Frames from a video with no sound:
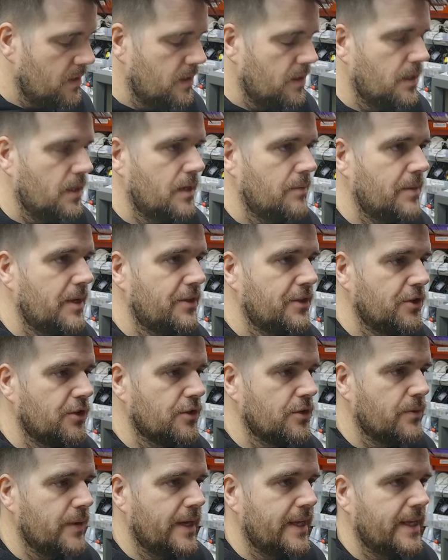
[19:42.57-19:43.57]
And the
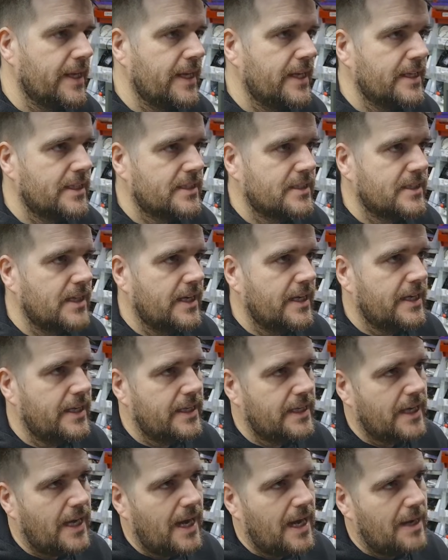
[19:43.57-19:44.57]
other way is,
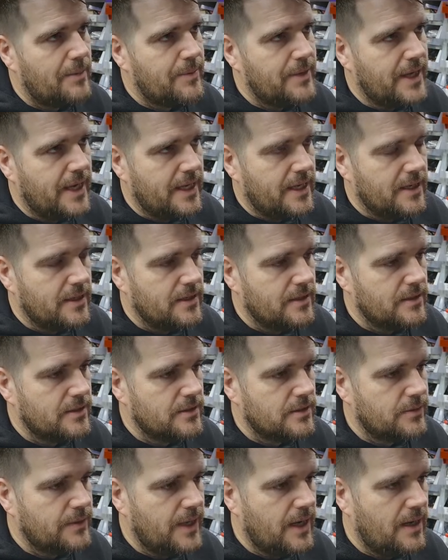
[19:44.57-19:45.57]
say, IPA.
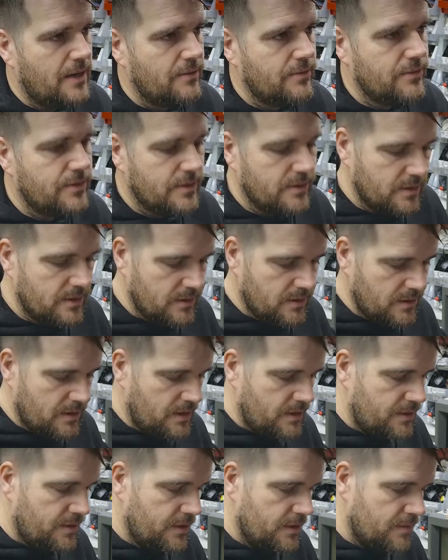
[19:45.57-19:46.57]
So we have the
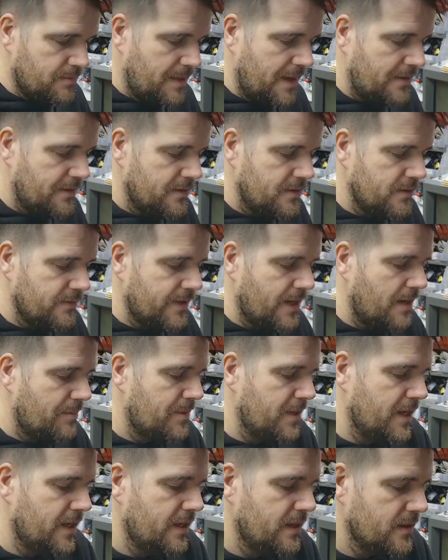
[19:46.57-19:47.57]
third method of
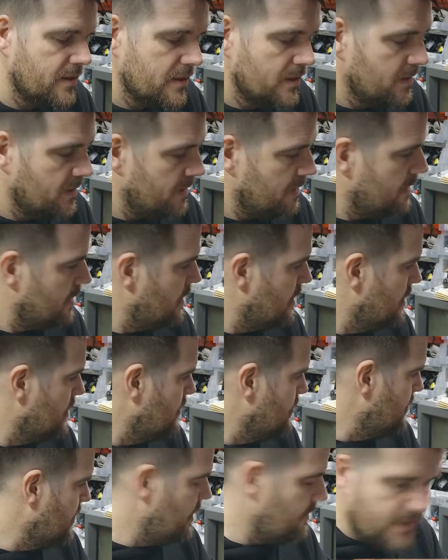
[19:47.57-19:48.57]
IPA.
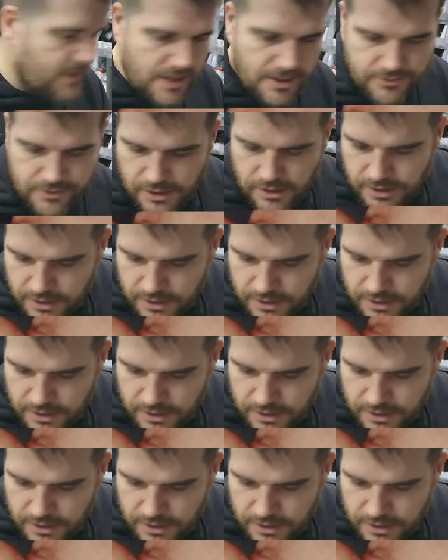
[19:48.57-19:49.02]
If I've got a